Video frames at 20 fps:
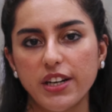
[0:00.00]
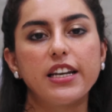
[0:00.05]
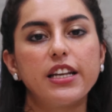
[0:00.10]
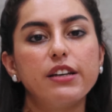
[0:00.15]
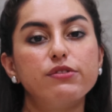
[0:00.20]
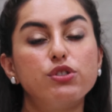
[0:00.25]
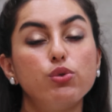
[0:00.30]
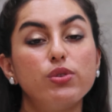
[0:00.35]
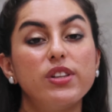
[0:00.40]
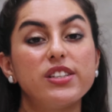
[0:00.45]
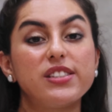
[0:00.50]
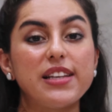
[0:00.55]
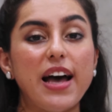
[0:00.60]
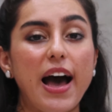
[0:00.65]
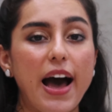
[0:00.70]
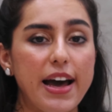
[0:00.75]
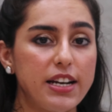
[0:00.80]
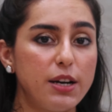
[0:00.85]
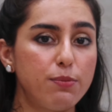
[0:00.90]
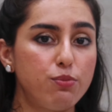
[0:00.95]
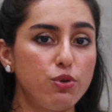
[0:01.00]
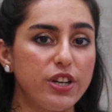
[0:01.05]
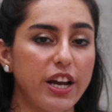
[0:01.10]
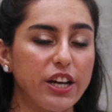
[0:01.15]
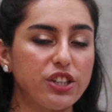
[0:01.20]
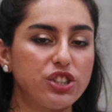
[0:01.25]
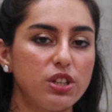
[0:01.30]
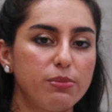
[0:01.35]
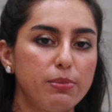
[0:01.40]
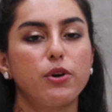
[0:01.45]
it gives you this added
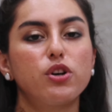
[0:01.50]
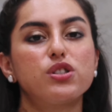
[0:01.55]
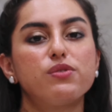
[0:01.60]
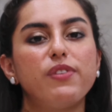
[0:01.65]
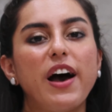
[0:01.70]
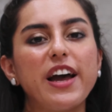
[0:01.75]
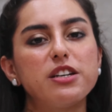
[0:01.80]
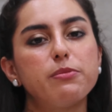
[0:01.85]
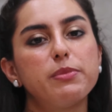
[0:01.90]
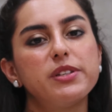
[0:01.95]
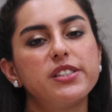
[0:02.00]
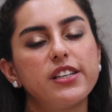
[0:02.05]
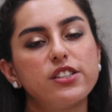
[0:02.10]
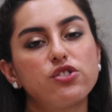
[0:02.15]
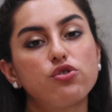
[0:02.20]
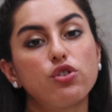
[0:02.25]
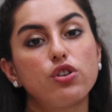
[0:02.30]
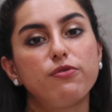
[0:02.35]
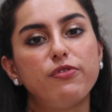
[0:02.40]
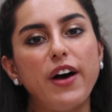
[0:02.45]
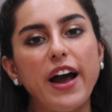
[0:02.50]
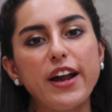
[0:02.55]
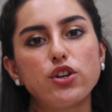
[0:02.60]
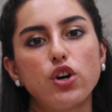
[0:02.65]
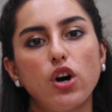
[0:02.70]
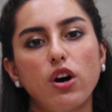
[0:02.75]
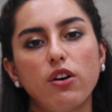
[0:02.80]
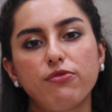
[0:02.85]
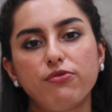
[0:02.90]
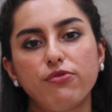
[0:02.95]
protection because vitamin C is going to fight
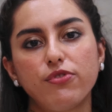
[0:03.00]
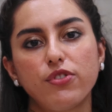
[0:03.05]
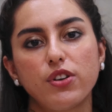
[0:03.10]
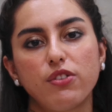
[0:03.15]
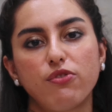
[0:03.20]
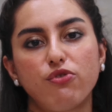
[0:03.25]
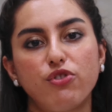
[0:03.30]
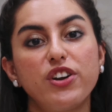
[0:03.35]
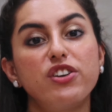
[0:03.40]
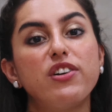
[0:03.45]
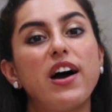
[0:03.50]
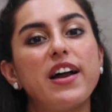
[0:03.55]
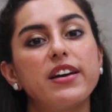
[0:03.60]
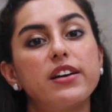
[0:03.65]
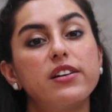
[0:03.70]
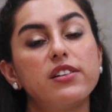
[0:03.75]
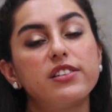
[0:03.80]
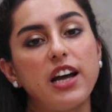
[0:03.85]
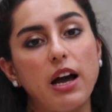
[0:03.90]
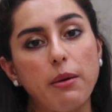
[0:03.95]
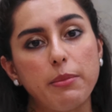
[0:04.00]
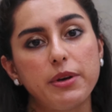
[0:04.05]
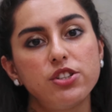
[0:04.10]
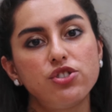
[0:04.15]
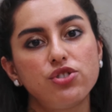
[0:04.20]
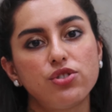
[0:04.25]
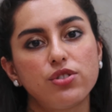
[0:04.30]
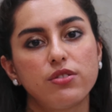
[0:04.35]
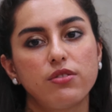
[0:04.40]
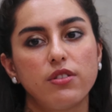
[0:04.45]
off free radical
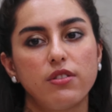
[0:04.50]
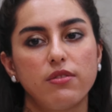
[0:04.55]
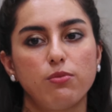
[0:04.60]
damage,